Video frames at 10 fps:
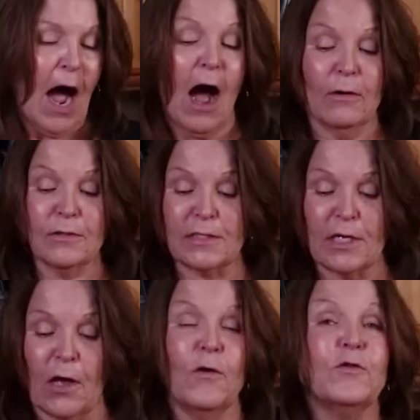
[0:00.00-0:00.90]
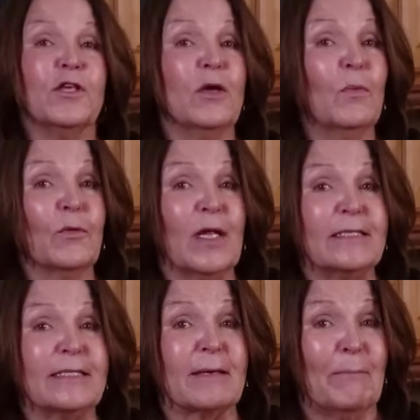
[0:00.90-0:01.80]
Also, you will need
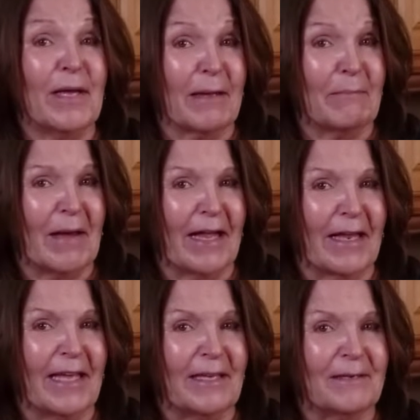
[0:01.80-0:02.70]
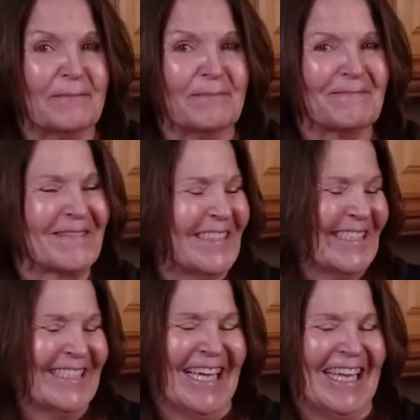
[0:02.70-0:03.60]
some pig belly.
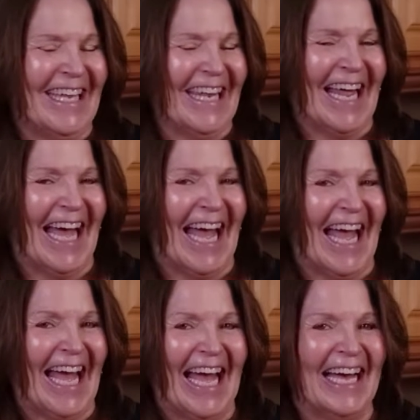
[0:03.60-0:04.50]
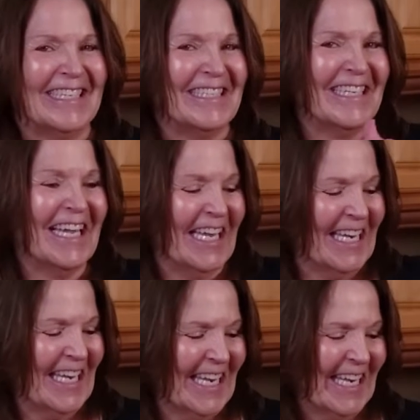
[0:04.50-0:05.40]
Nah.
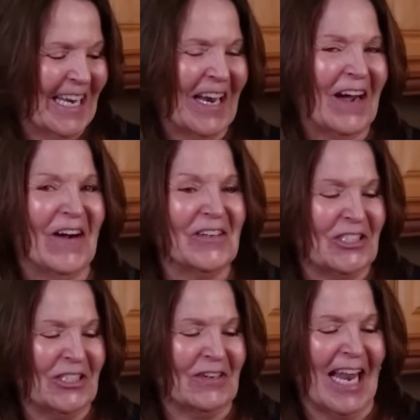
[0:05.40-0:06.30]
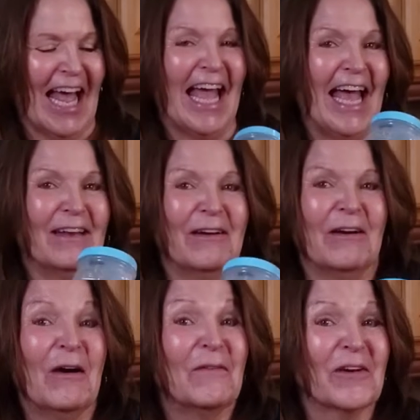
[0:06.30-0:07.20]
Aren't you glad
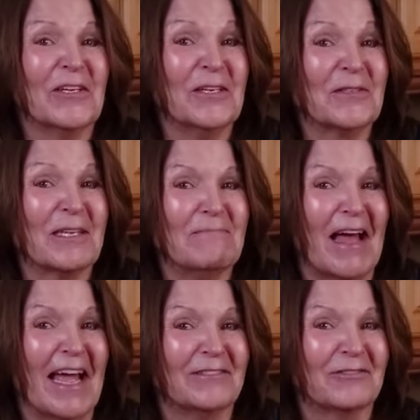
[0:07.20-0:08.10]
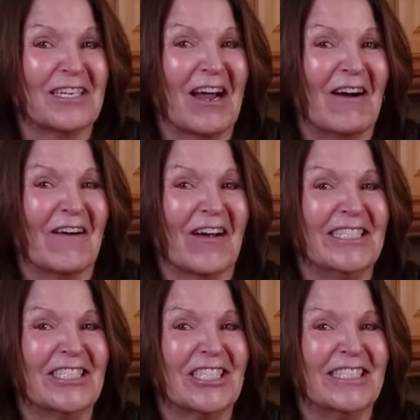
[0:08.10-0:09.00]
we're using mandarin
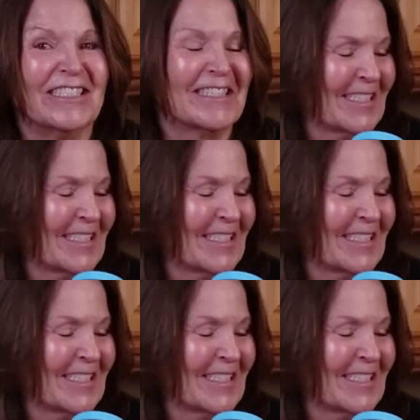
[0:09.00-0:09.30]
oranges?